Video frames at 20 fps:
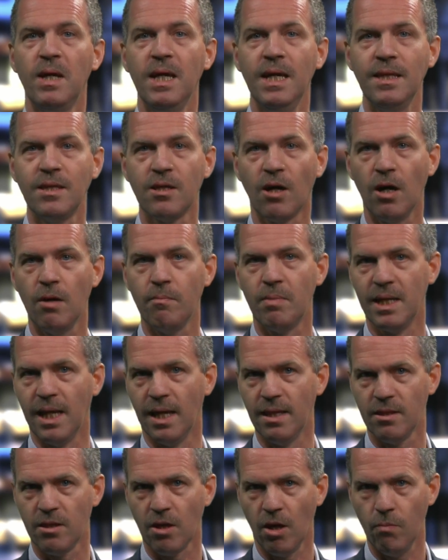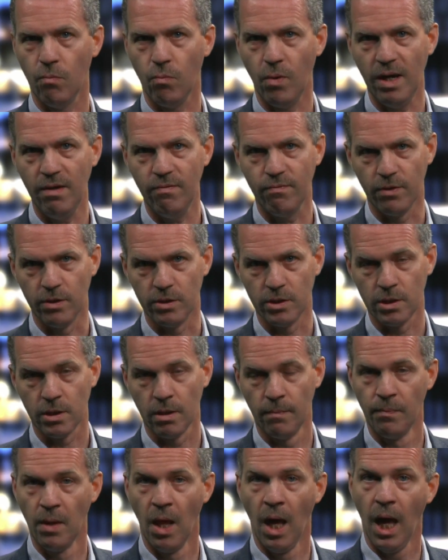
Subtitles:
P-type and N-type wafers.